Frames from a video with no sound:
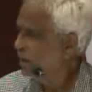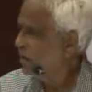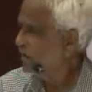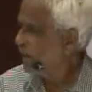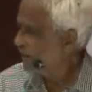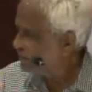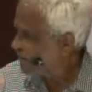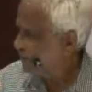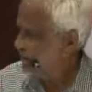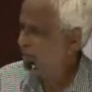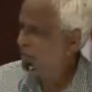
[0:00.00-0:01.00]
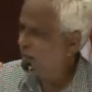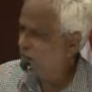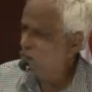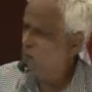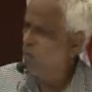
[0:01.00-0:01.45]
we are thinking in
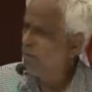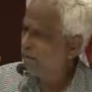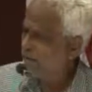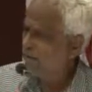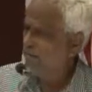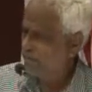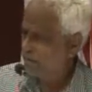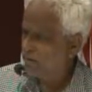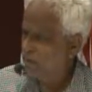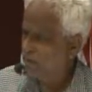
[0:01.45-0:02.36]
our own languages,